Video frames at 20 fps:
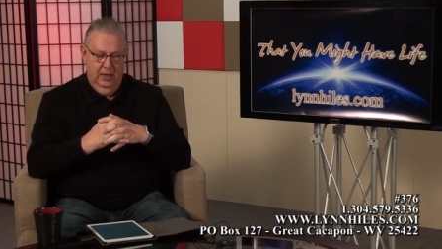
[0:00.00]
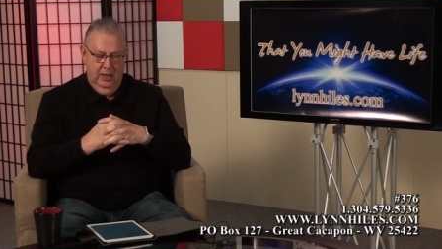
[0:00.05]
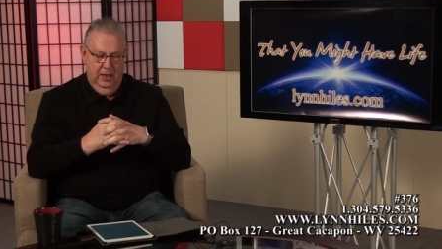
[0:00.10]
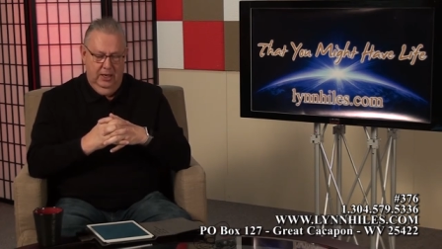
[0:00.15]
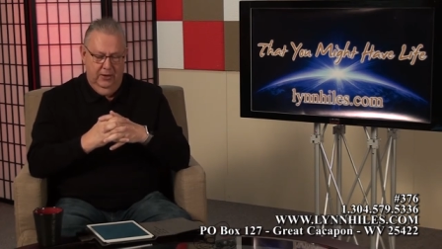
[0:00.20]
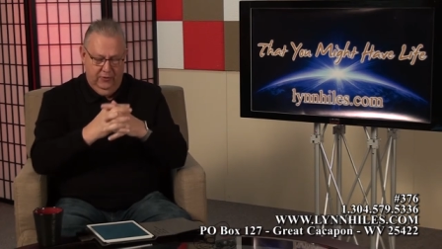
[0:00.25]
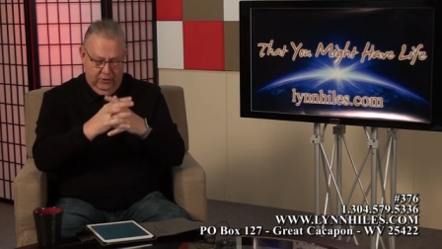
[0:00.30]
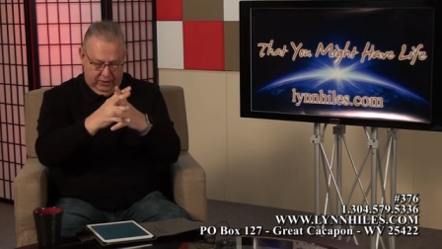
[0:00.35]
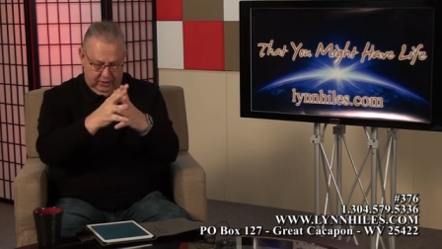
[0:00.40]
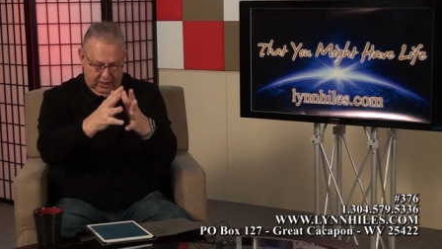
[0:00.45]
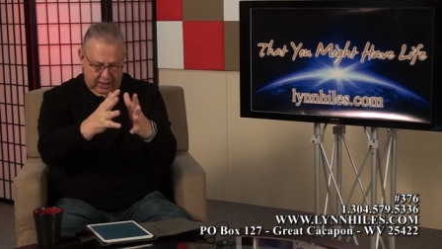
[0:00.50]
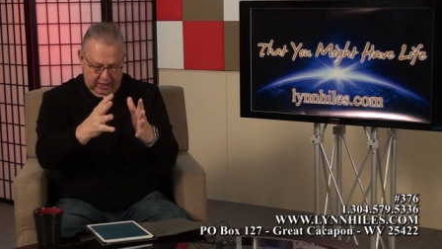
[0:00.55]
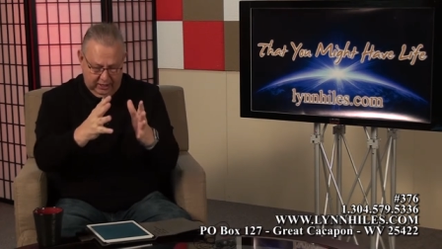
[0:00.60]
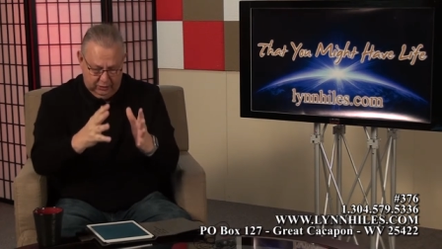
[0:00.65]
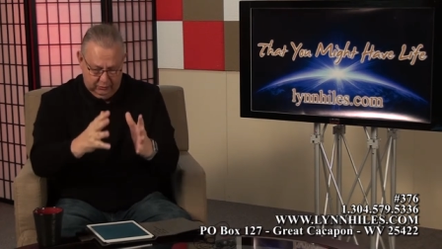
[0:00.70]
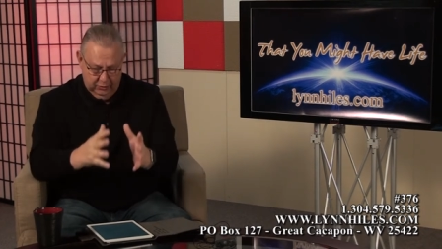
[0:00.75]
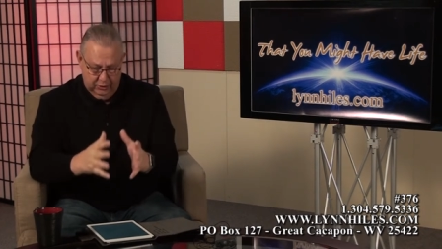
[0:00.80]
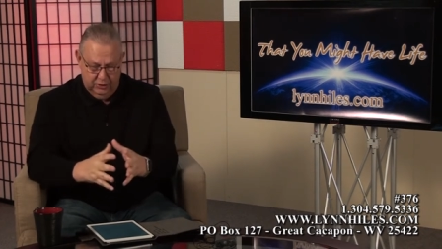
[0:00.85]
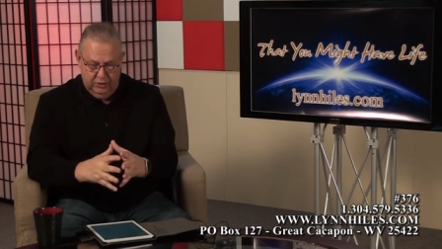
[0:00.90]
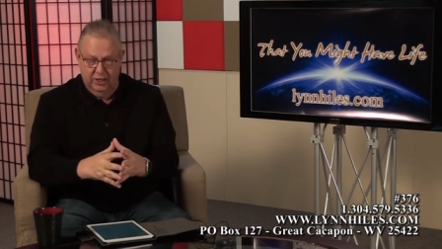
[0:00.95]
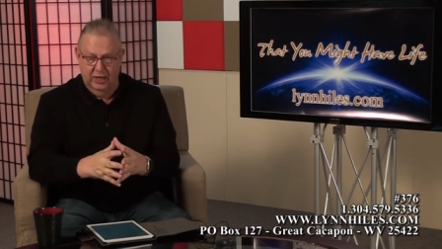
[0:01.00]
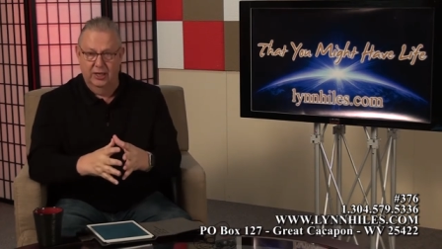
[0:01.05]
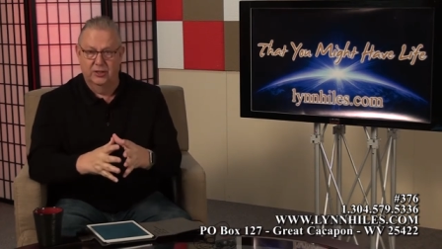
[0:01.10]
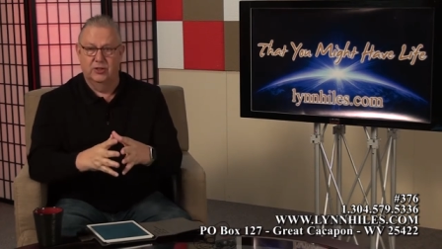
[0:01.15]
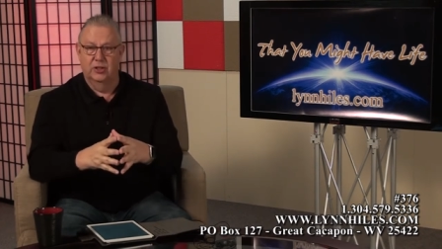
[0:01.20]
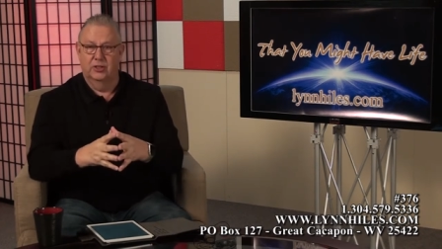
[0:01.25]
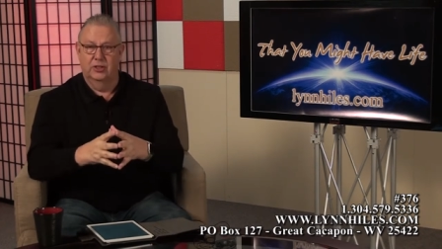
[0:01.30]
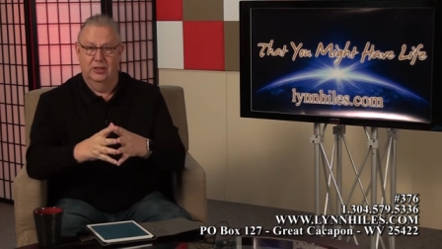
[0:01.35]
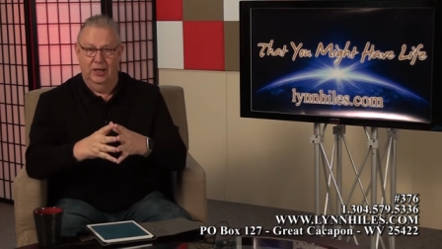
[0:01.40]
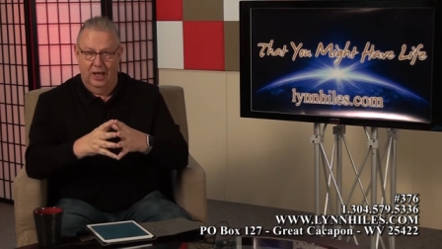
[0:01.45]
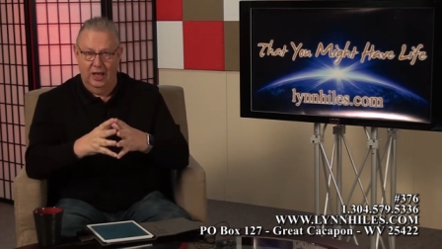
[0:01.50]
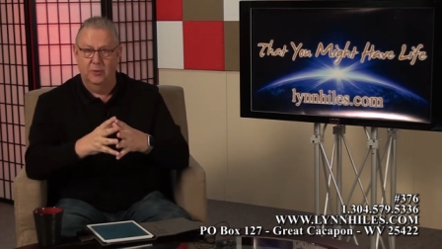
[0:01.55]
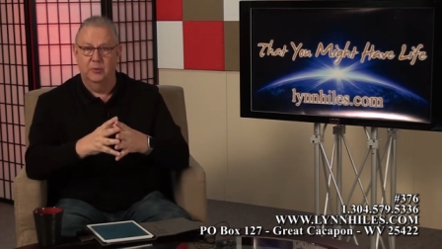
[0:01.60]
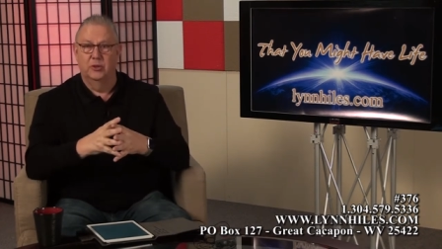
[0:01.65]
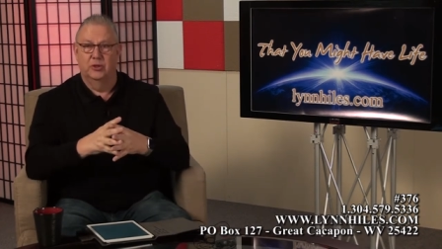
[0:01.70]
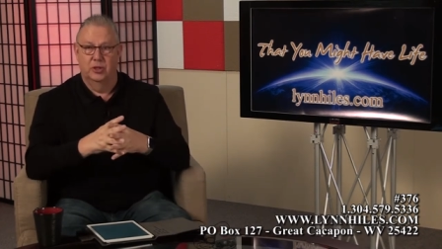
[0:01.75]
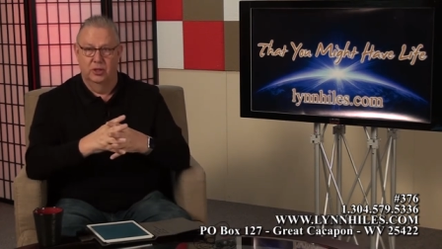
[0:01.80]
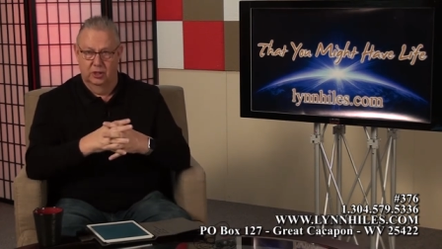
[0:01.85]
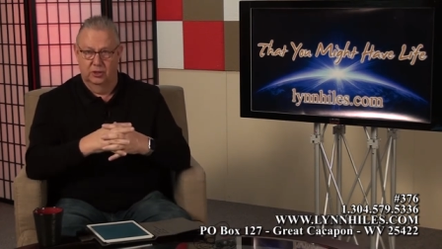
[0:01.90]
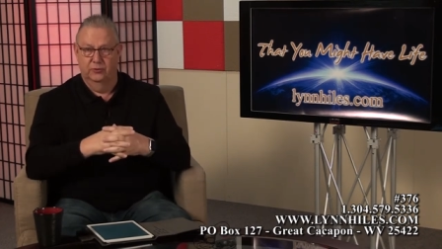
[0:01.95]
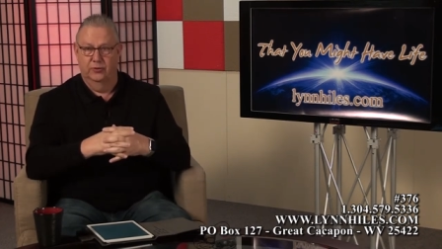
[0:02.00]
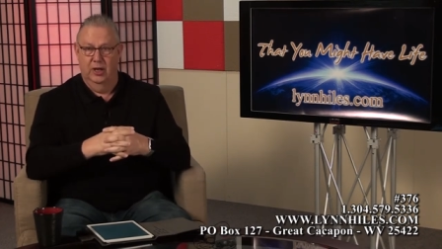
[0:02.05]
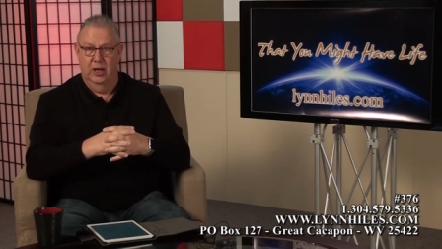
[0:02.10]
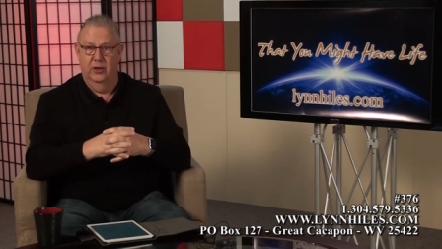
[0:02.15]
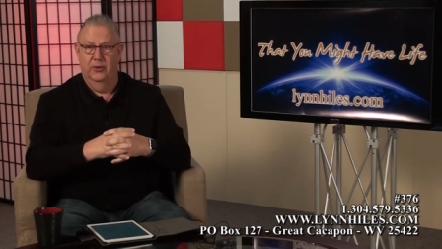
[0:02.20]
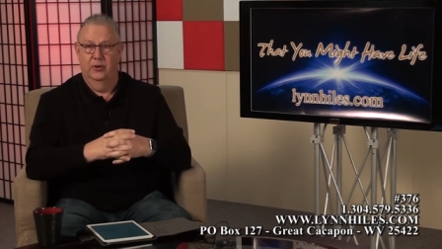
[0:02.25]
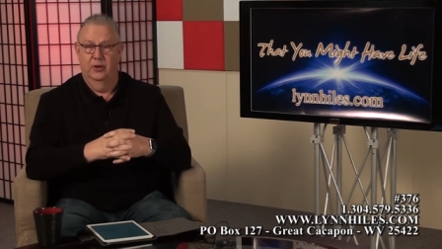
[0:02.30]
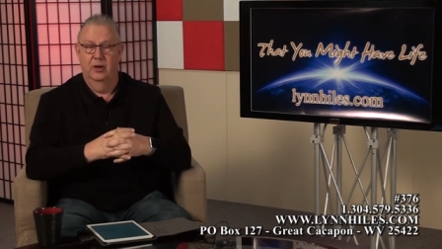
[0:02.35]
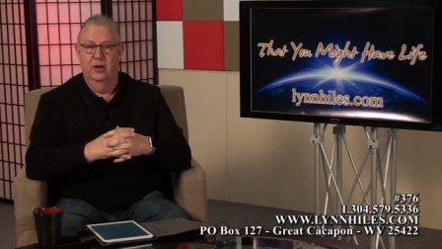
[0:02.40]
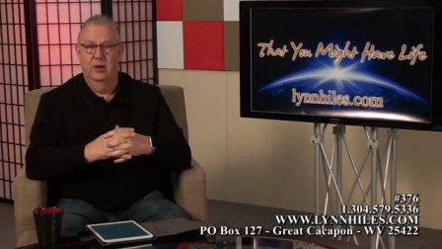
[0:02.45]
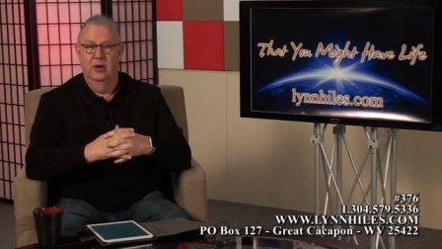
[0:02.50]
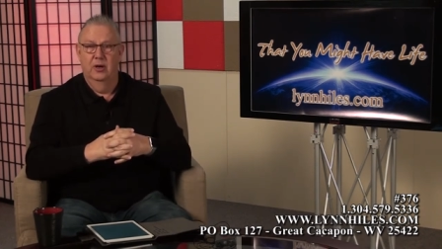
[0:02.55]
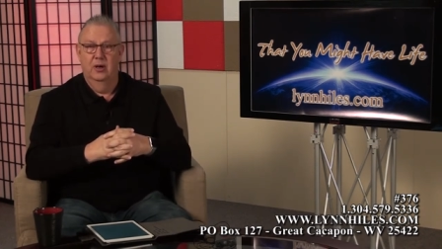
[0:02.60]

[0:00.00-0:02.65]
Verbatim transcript: In the case with Jesus, God was his father.